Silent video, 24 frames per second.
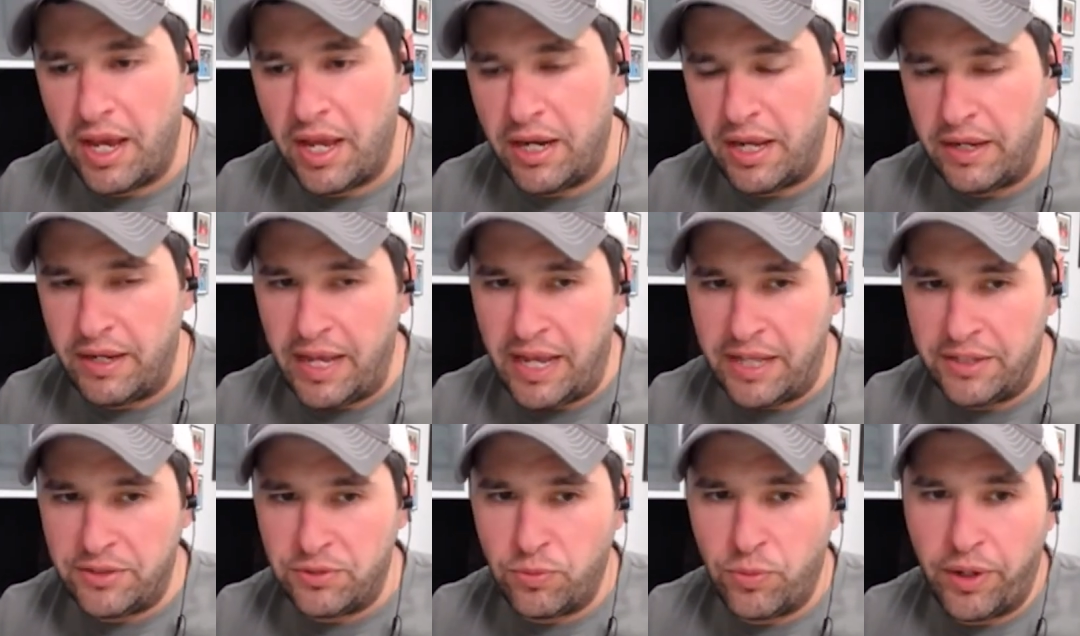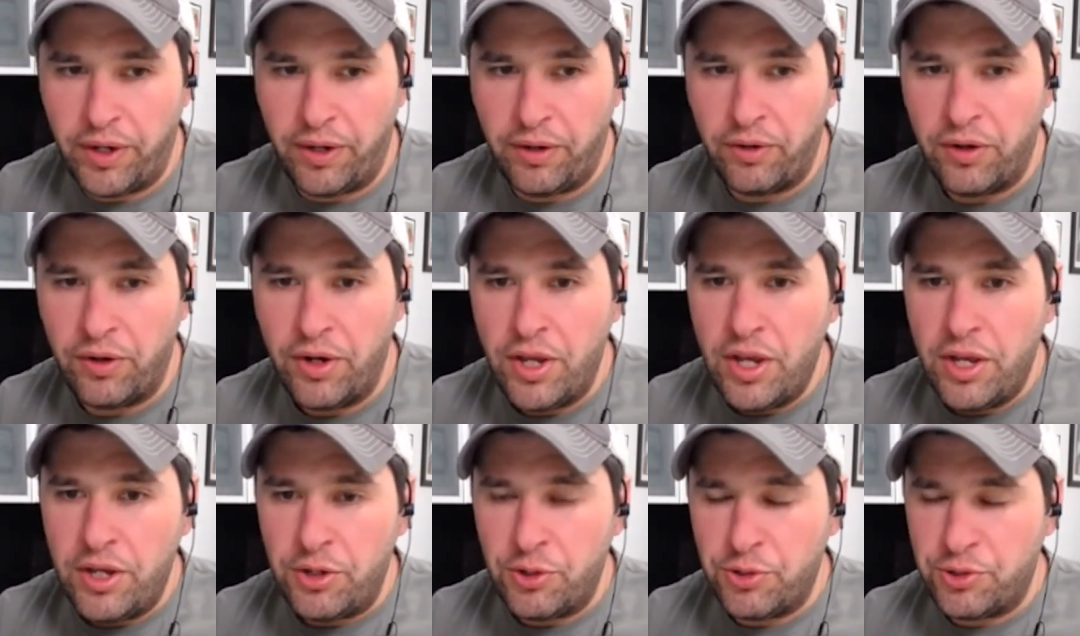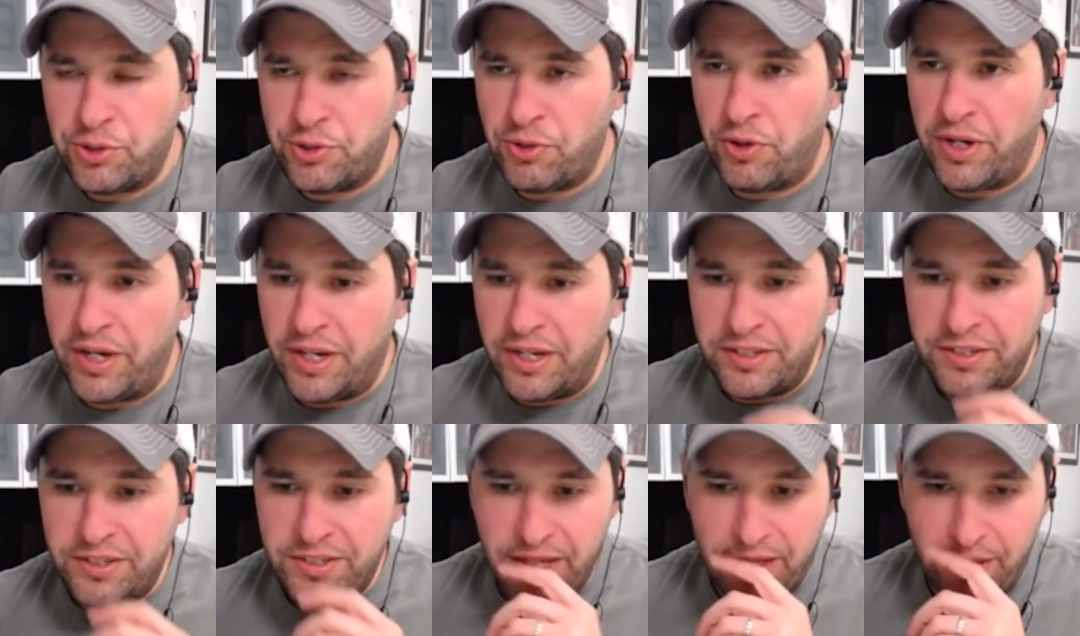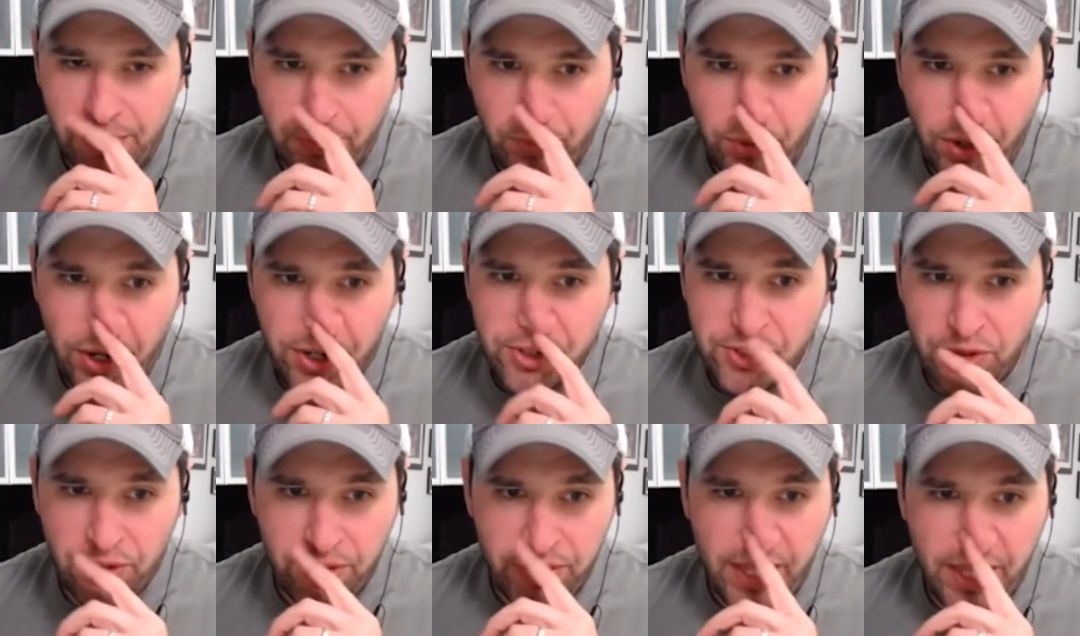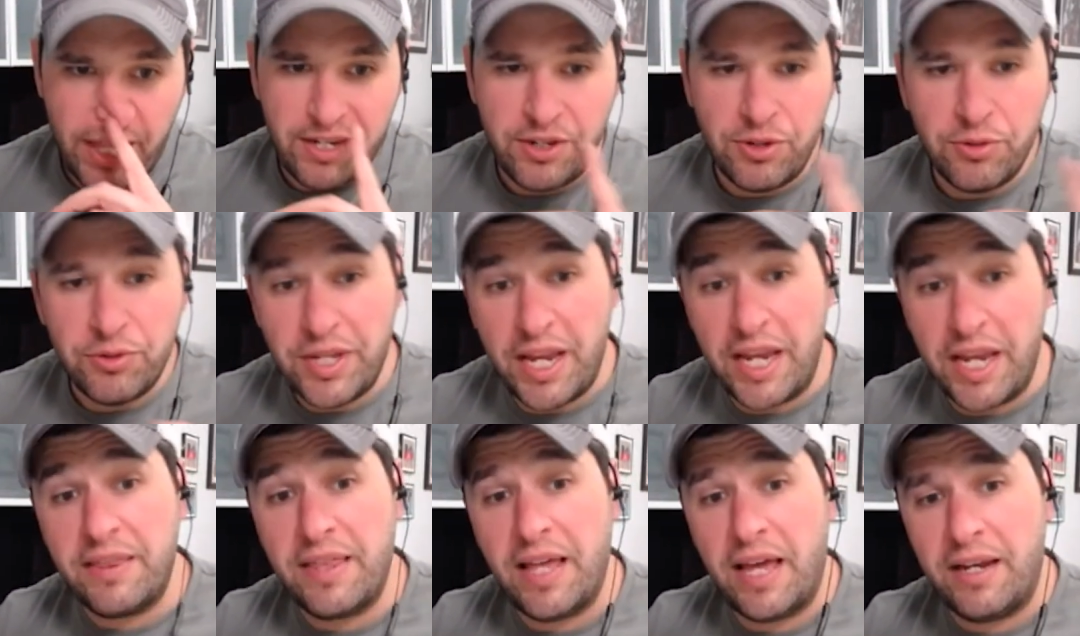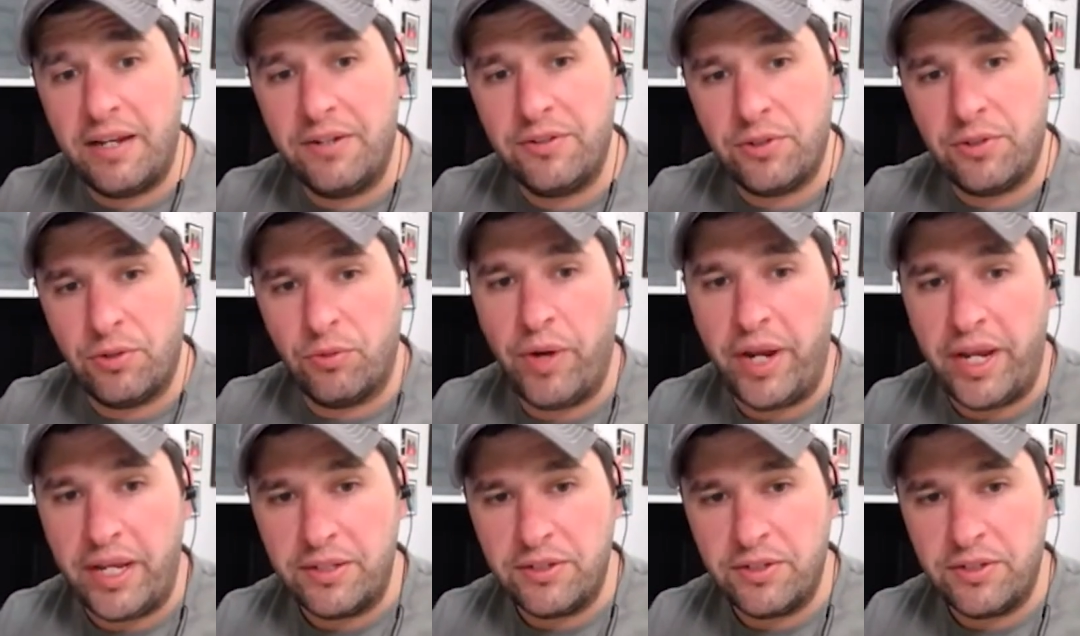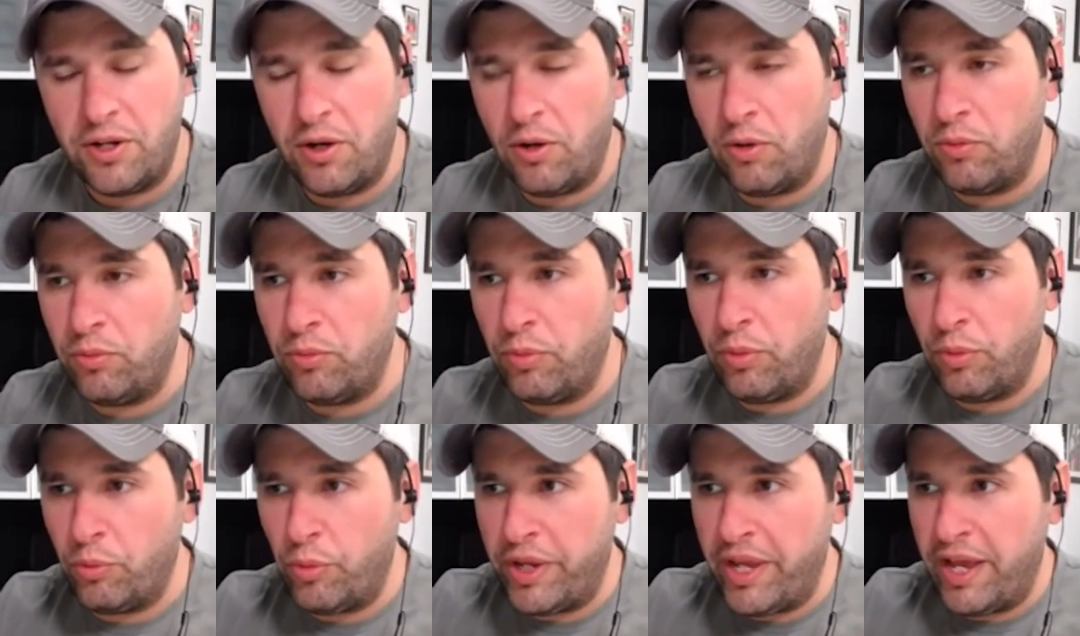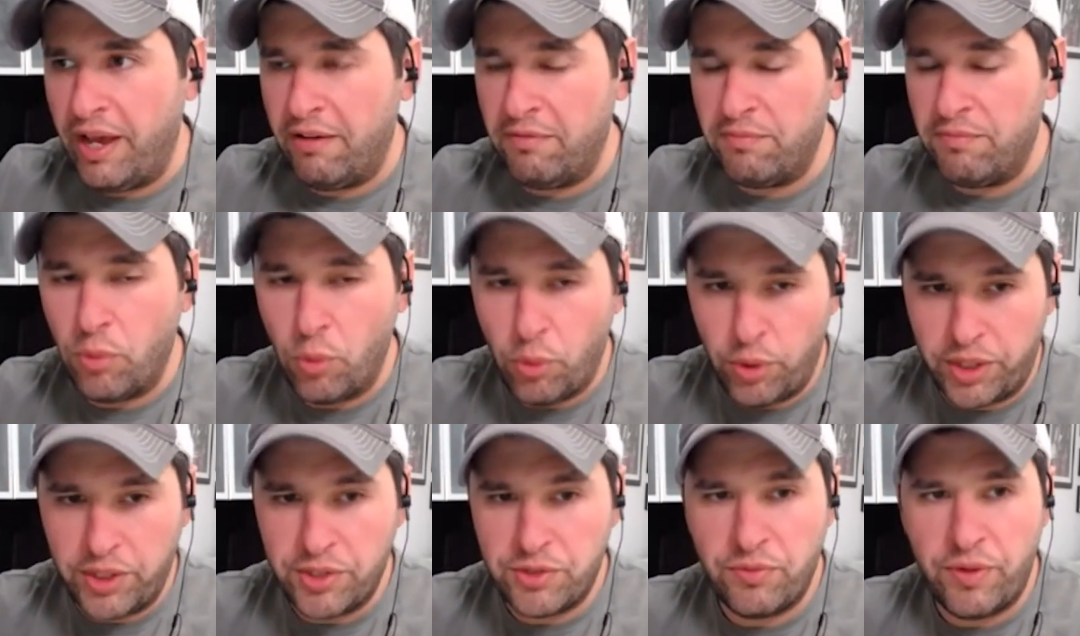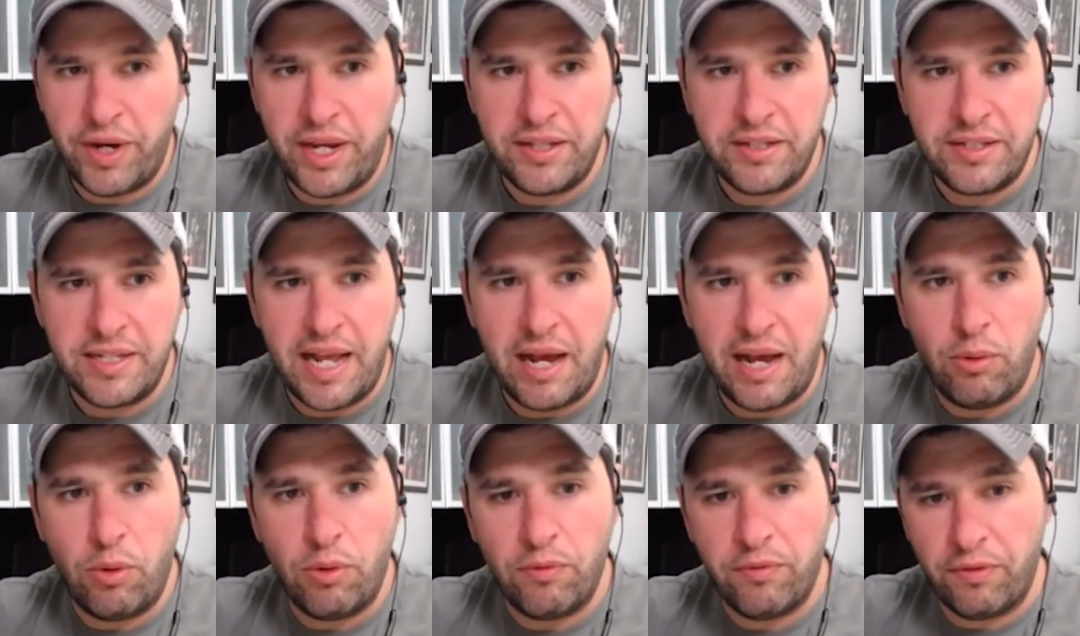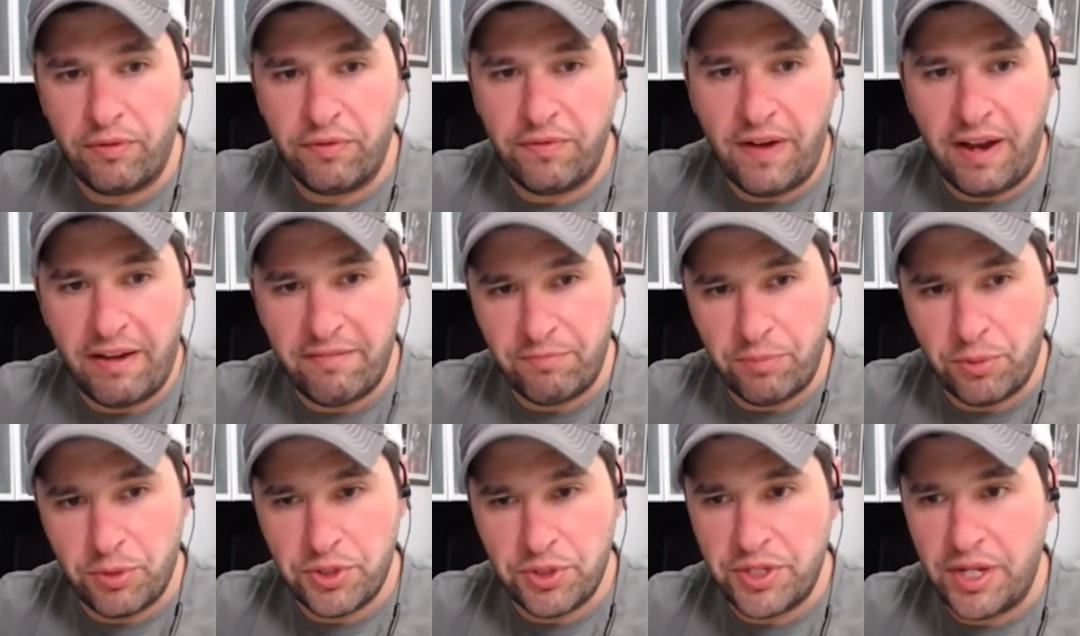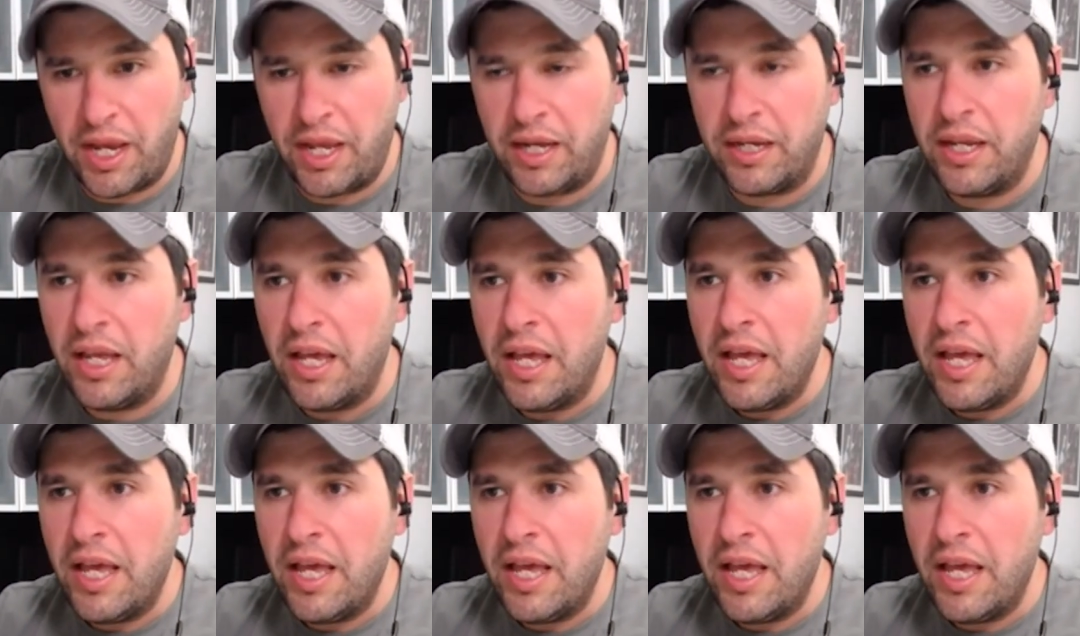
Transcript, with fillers: And that's where you're starting to see the pressure. And then you take that into rates. You know, we have mortgage rates now over 5%.